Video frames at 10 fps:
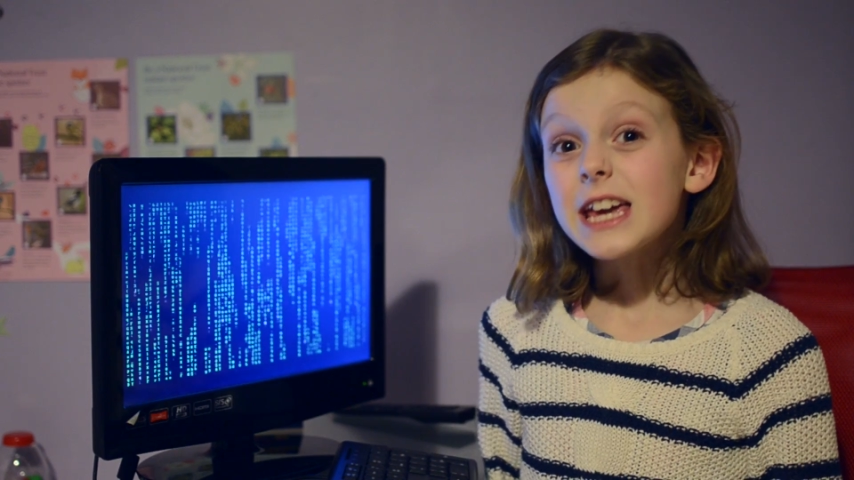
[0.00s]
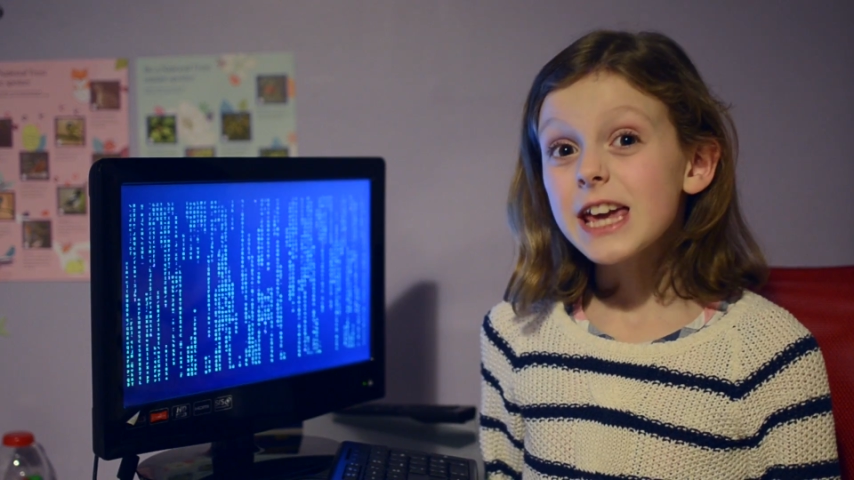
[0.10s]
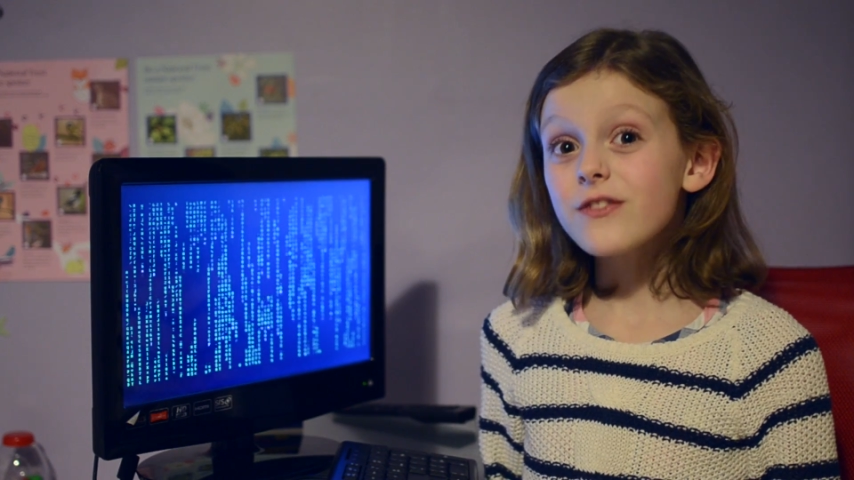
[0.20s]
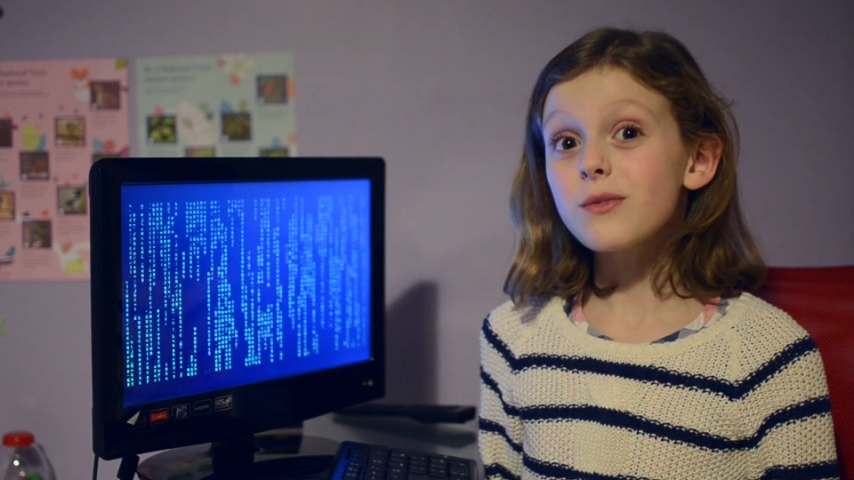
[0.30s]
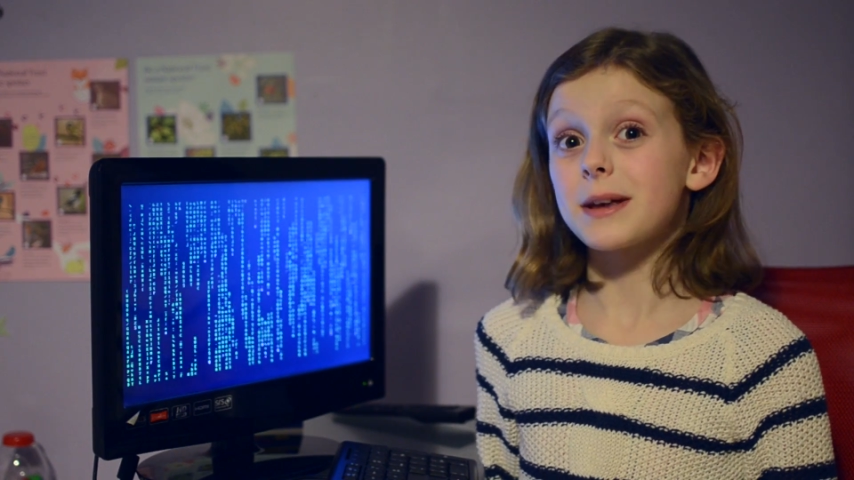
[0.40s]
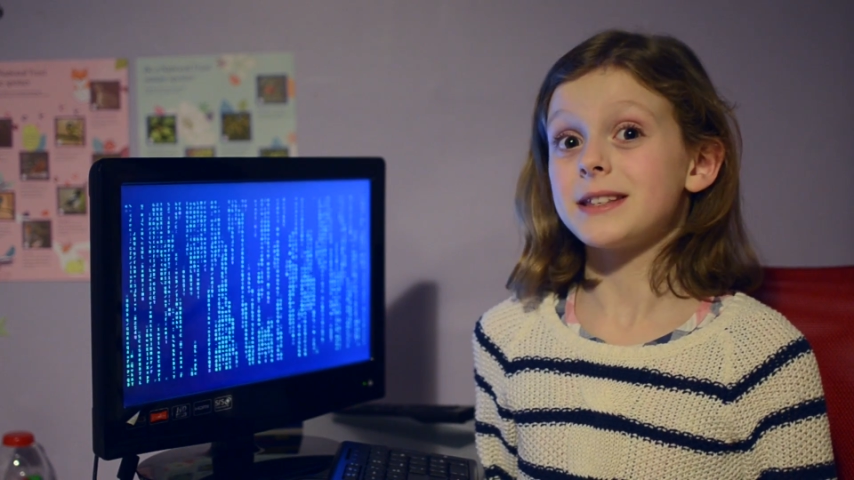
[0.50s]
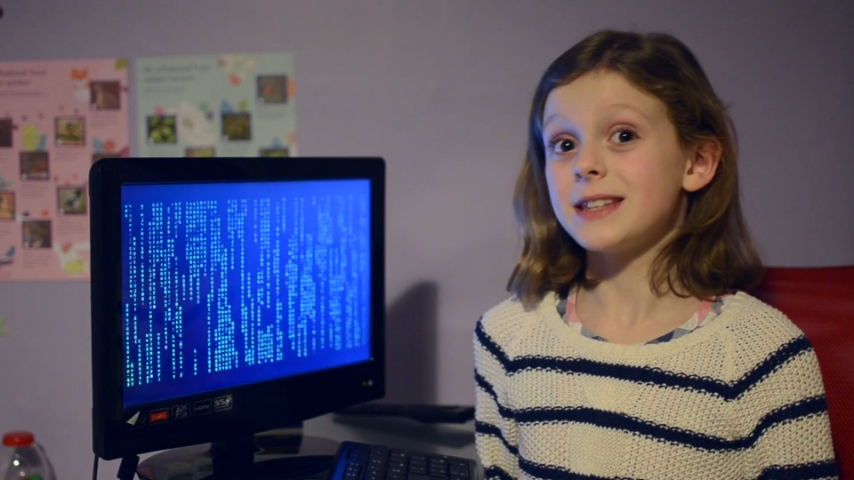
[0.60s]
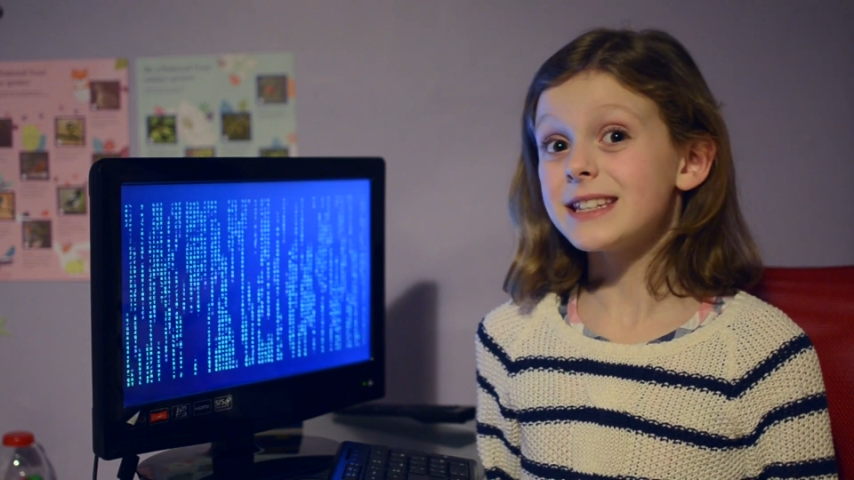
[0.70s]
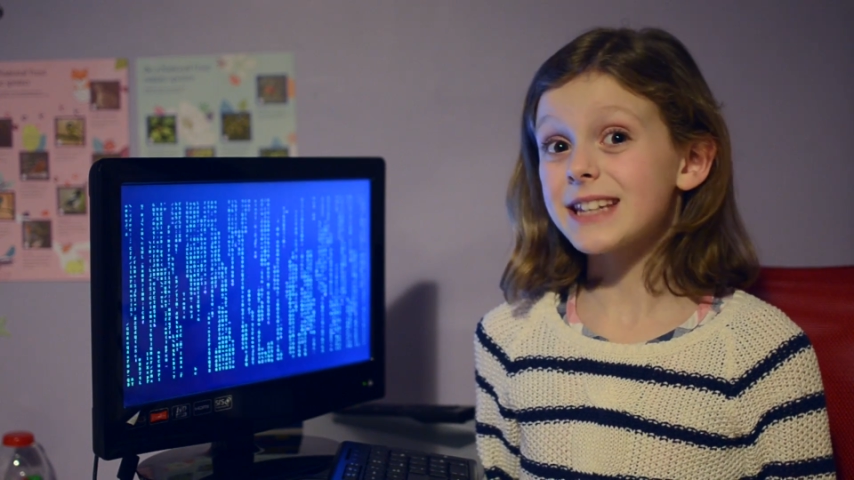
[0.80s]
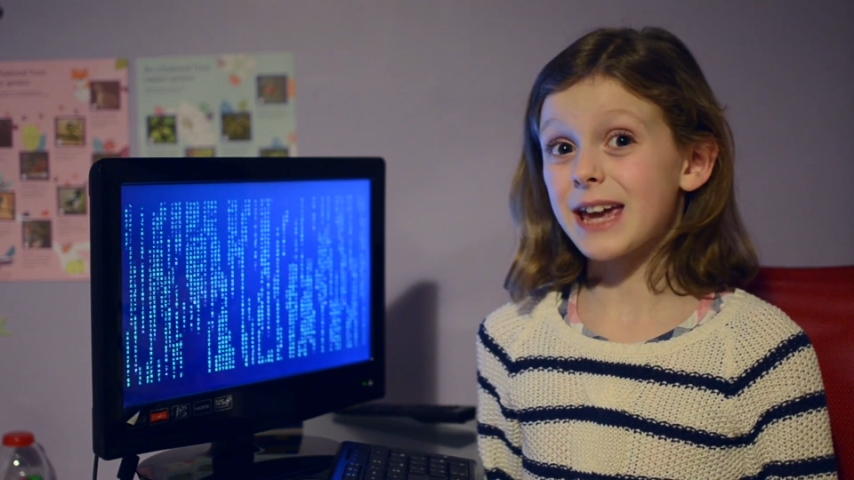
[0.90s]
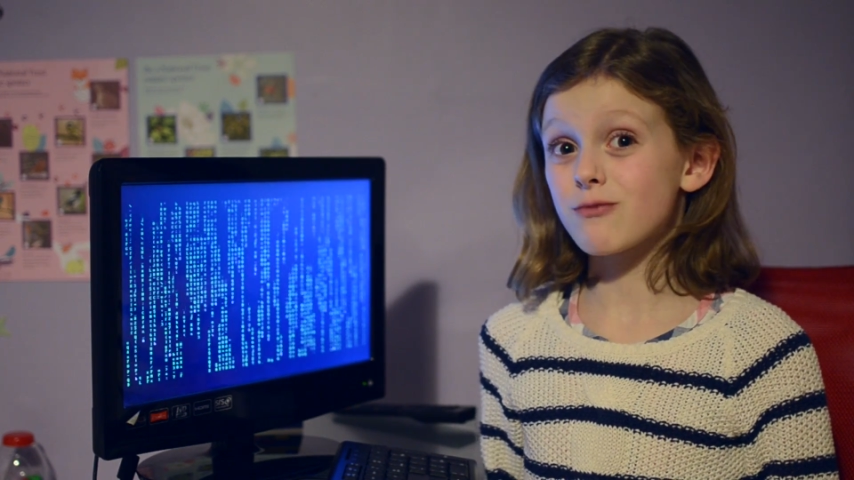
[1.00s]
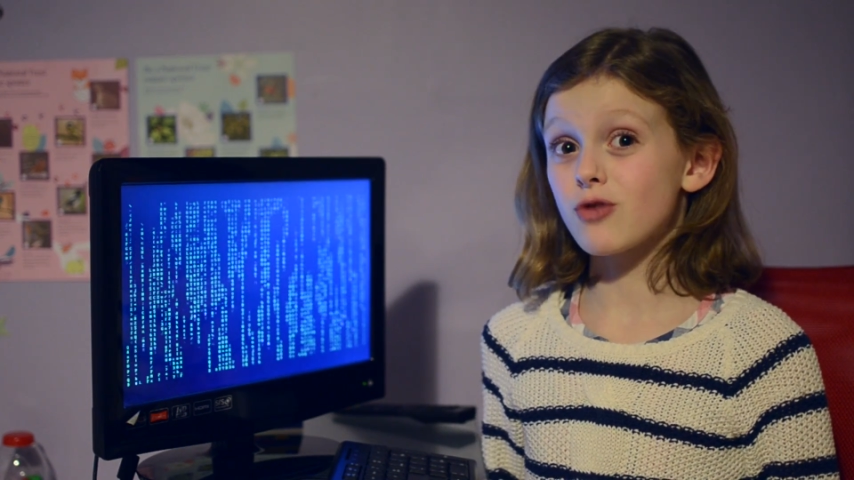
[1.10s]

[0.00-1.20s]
Even my sister came